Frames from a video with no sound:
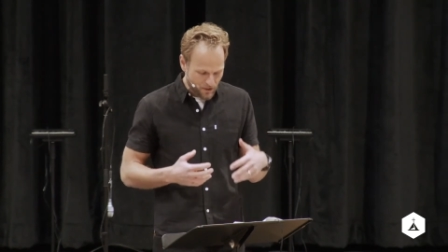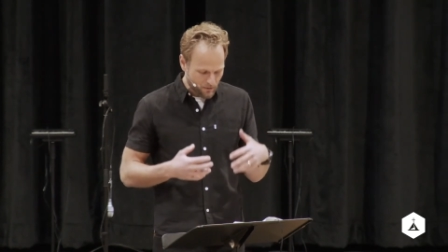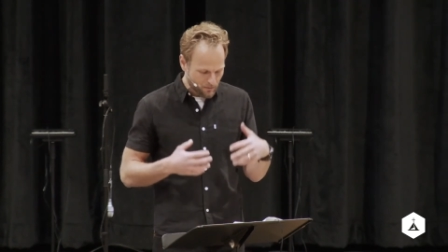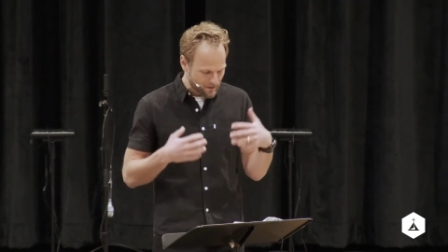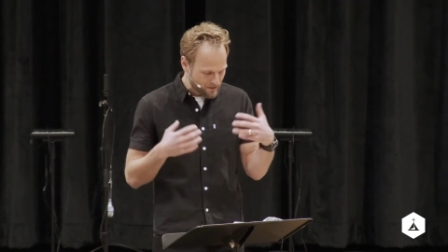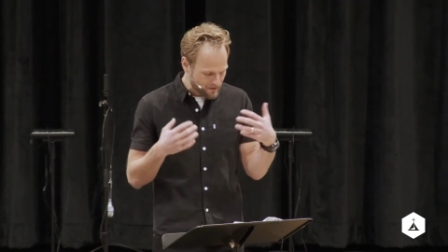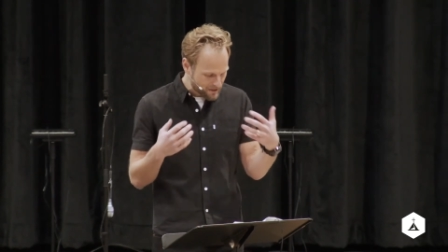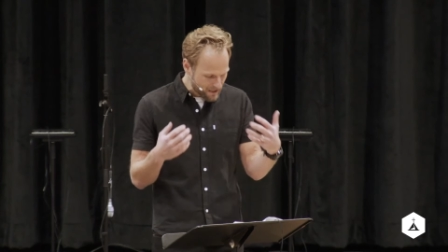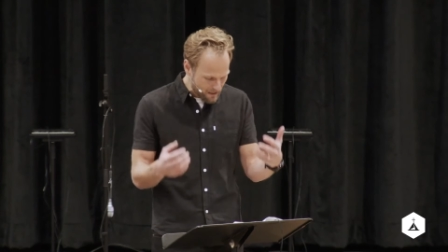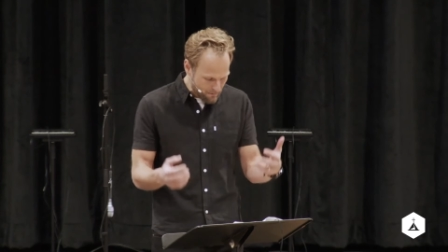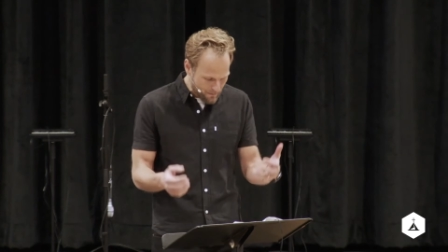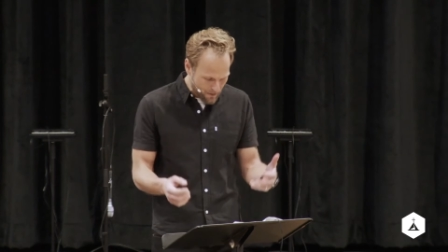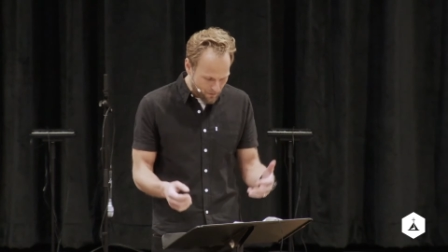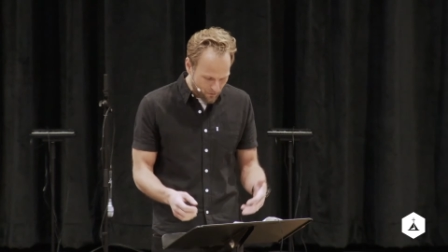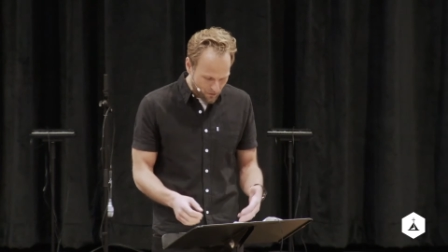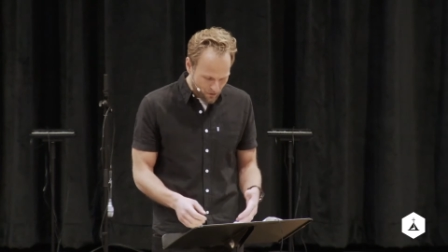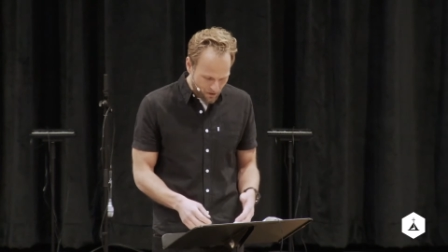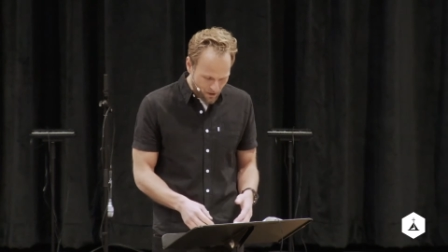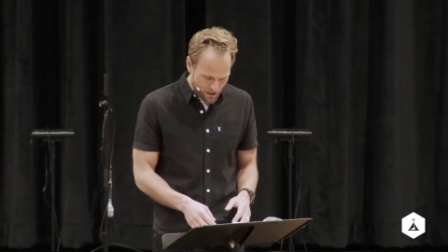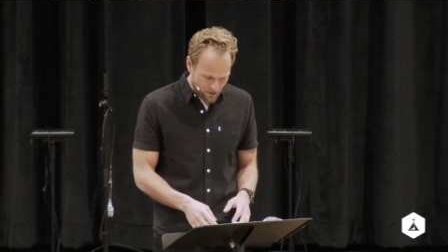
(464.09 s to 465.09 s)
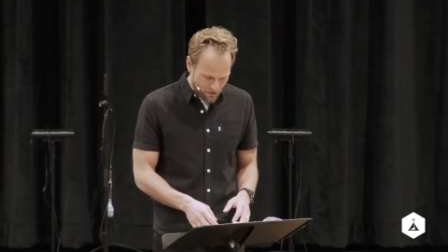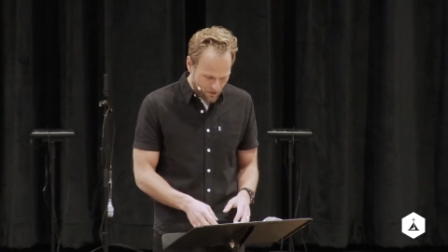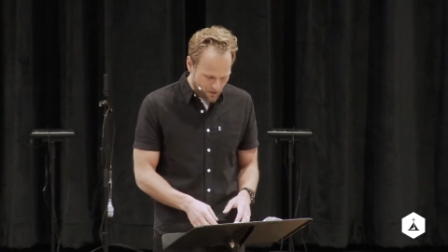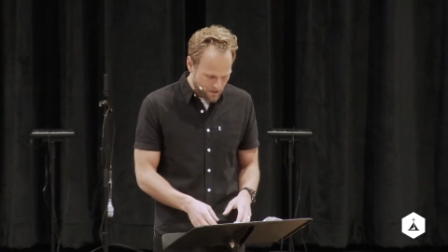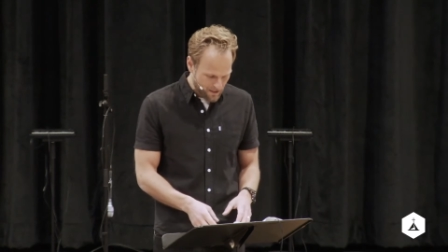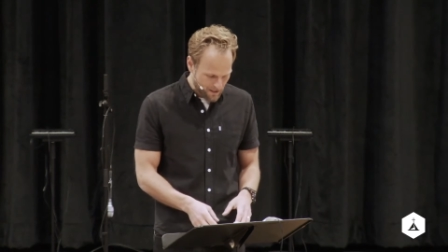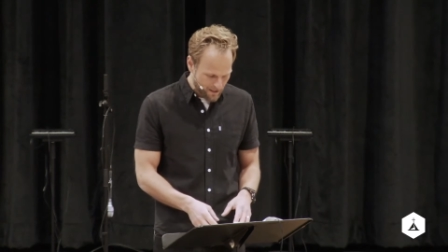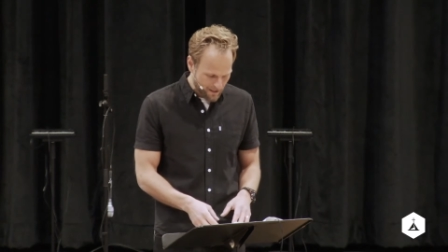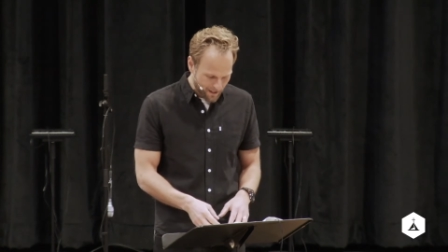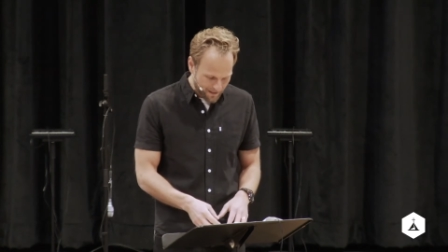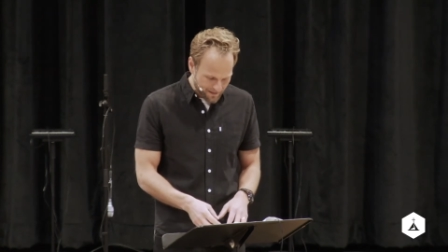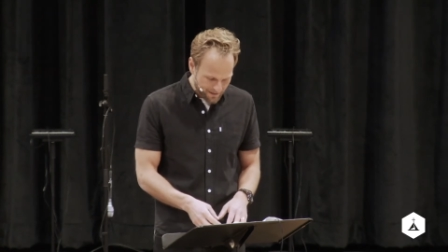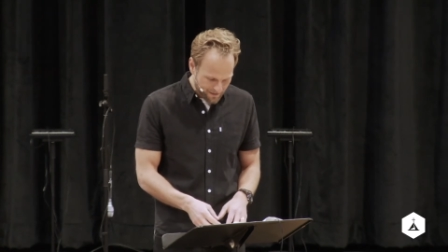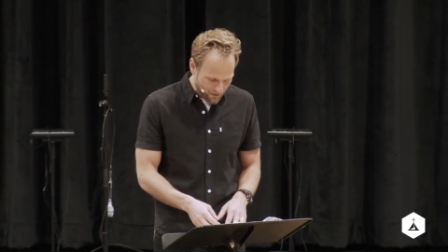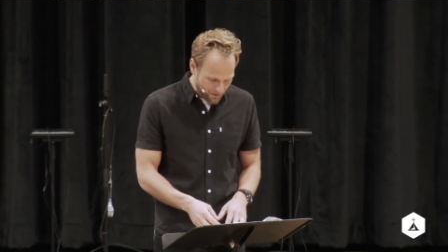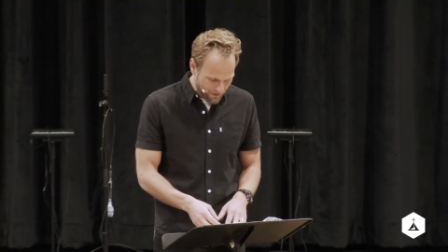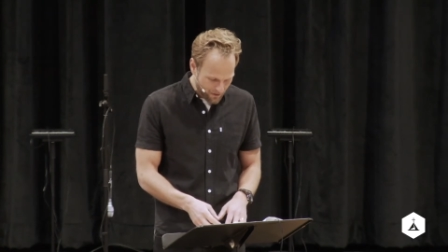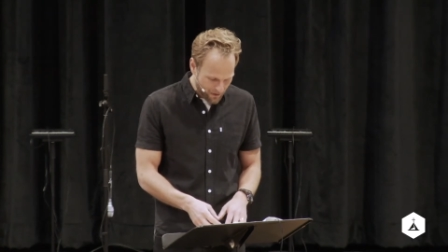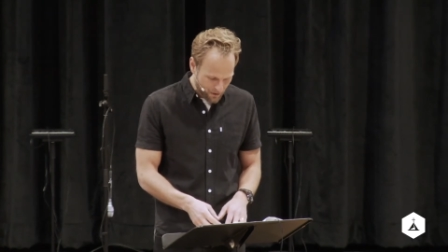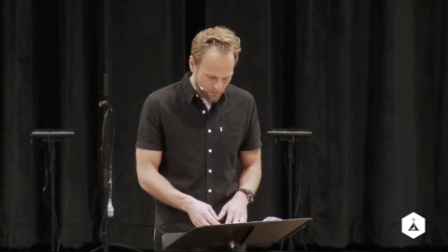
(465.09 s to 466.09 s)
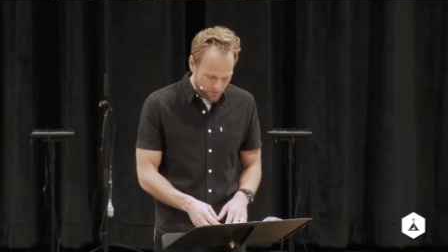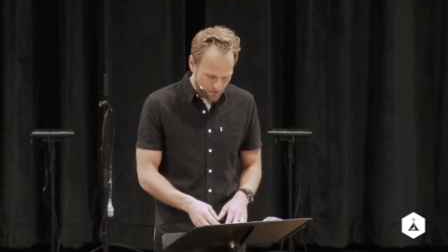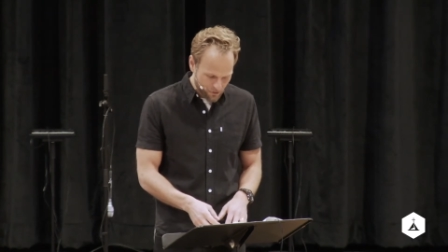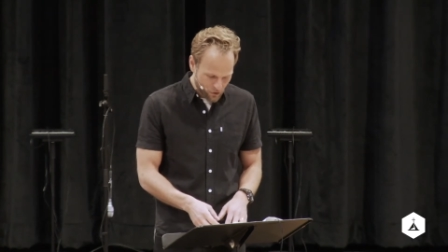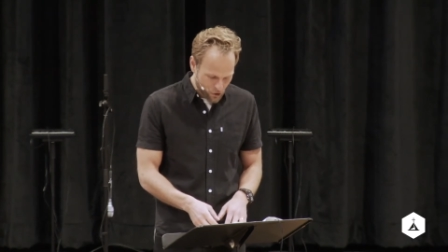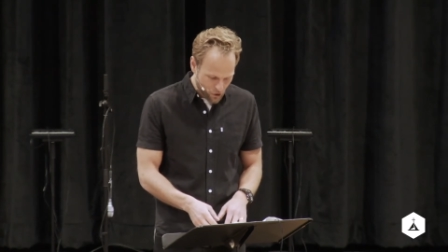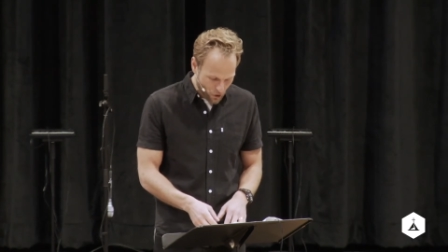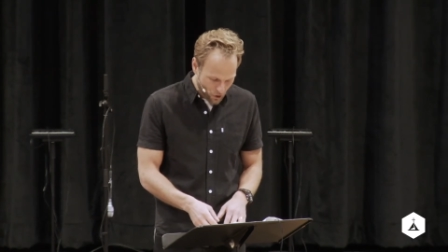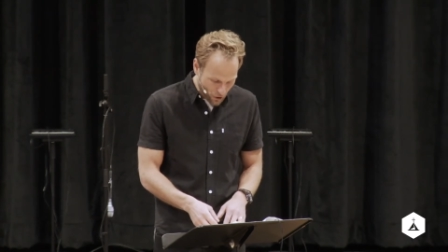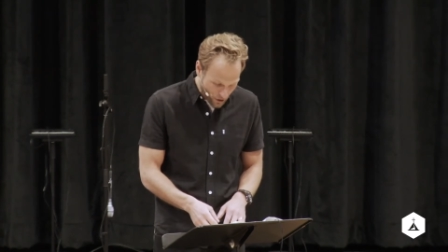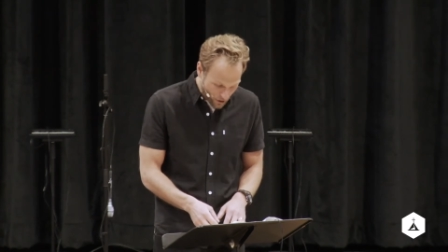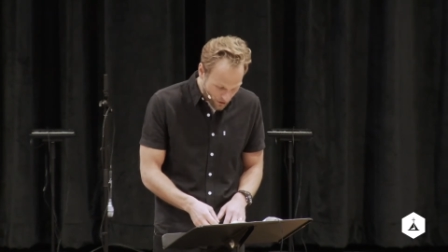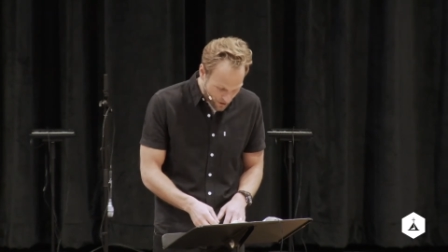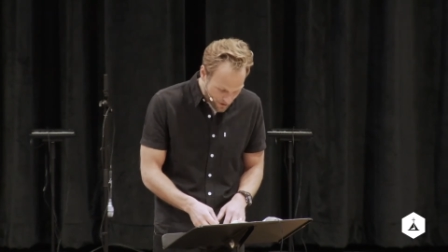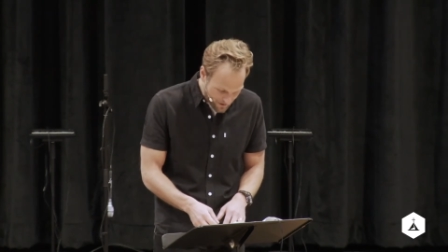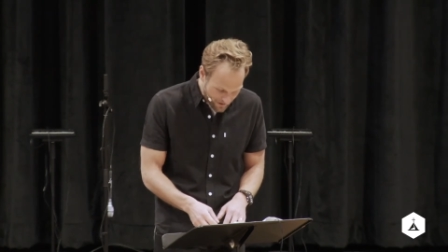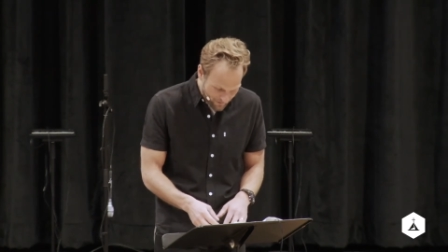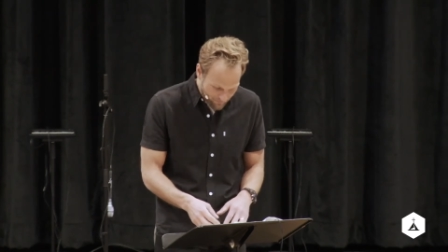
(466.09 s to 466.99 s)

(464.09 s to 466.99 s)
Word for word: It was teeming with creatures. And God saw that it was good.